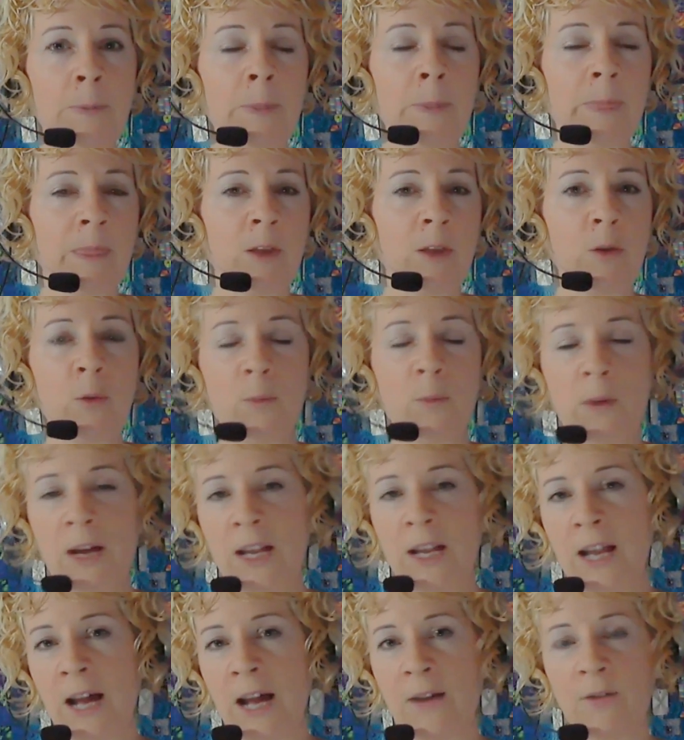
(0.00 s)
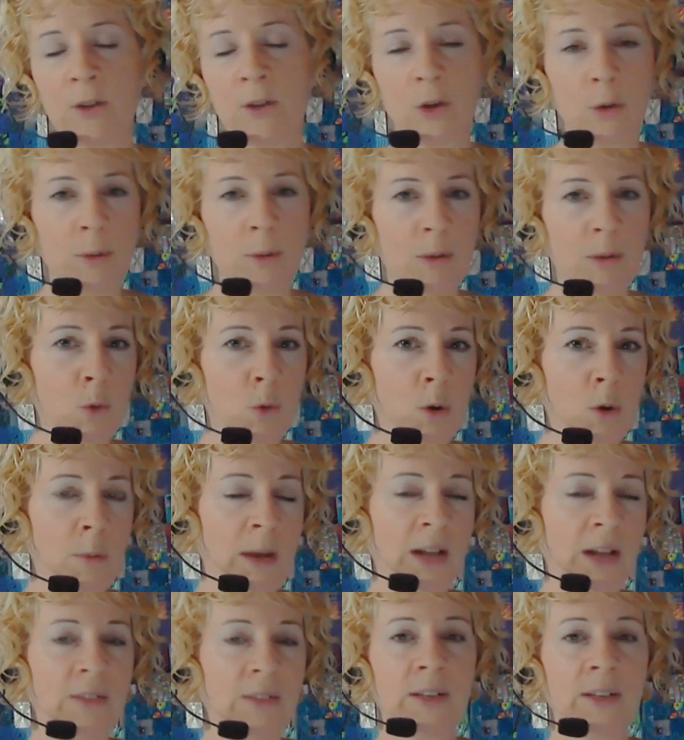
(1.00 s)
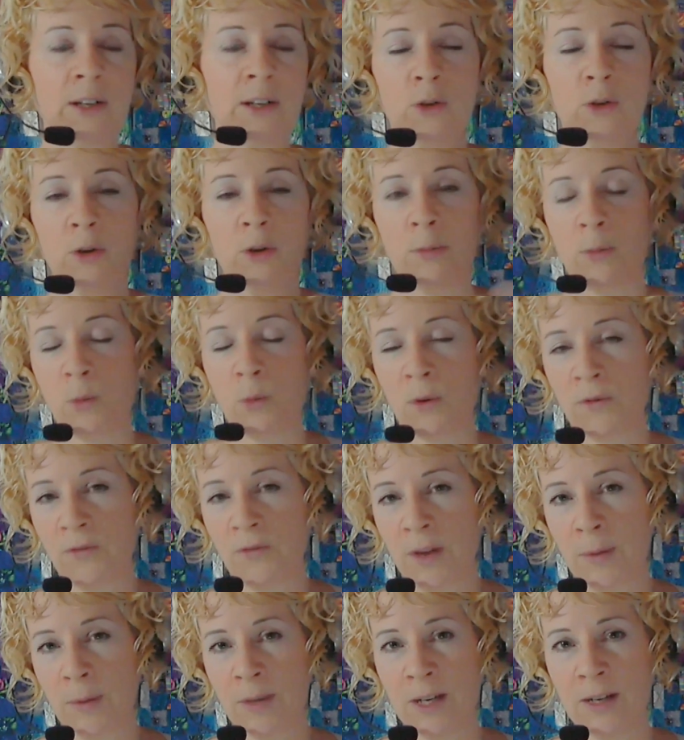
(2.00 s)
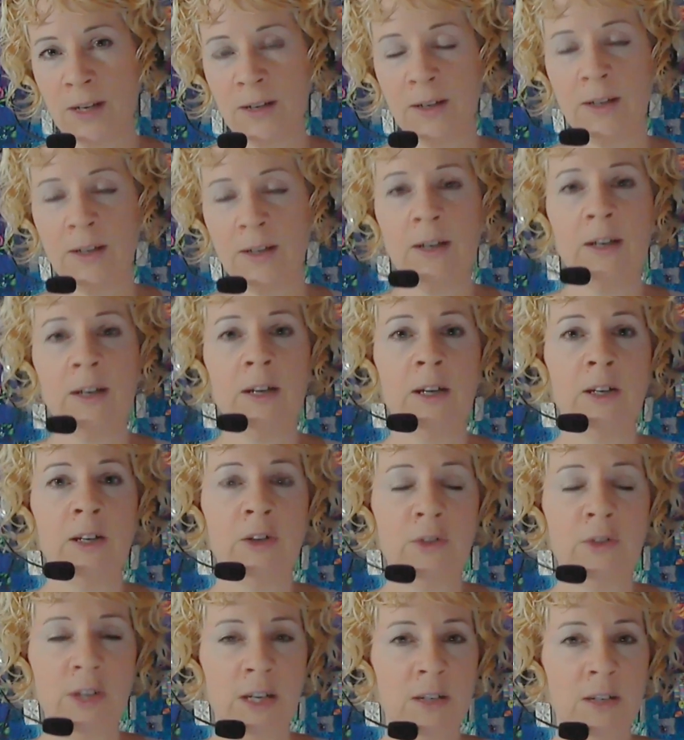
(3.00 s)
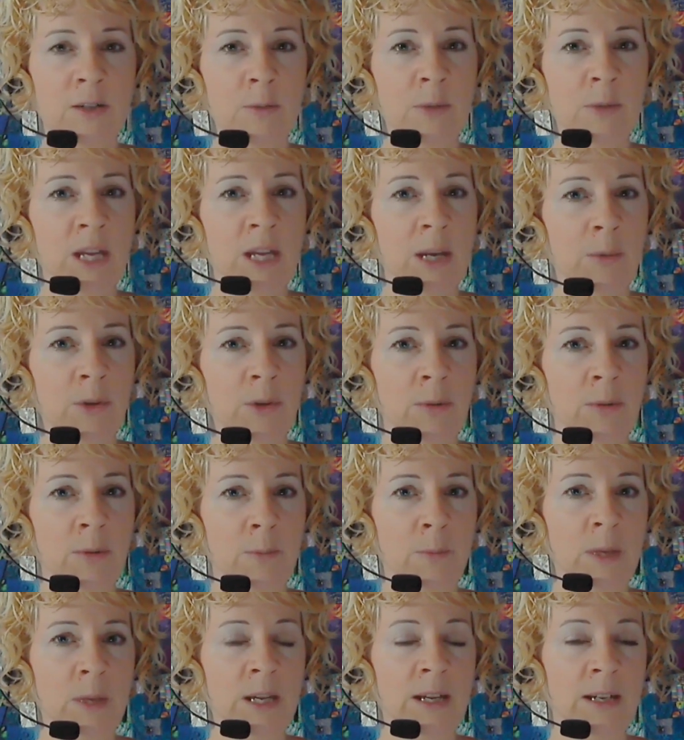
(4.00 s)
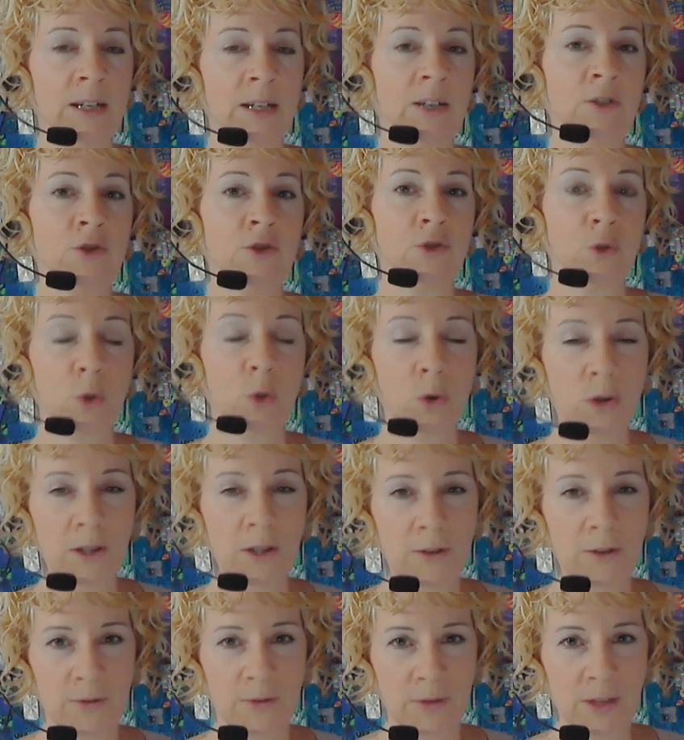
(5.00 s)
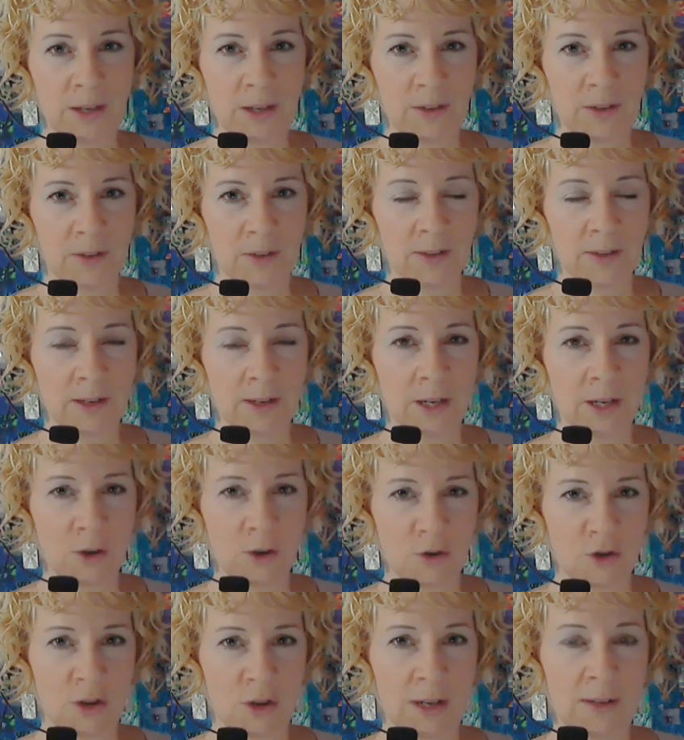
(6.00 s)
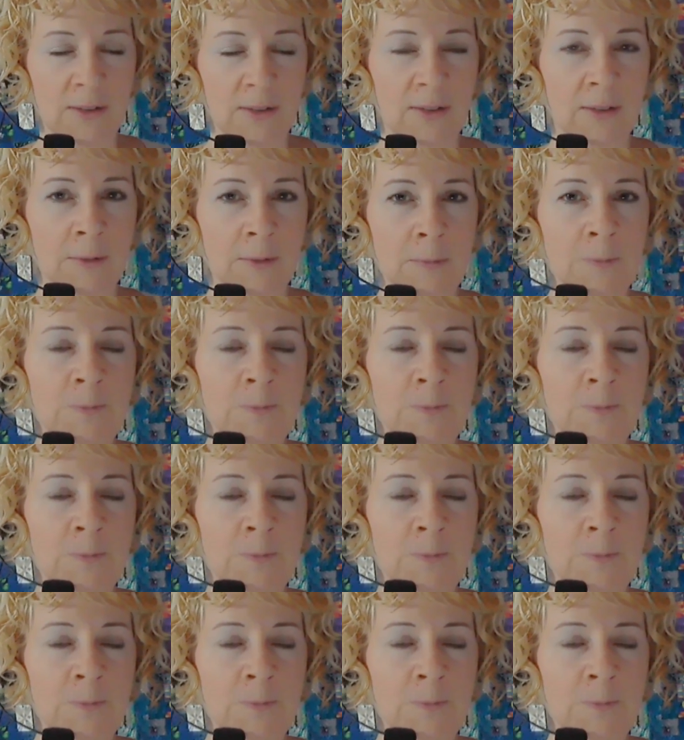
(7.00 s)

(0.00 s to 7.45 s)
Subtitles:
you might have a little bit more masculine, a little bit more feminine. You need to be able to be in control of these energies.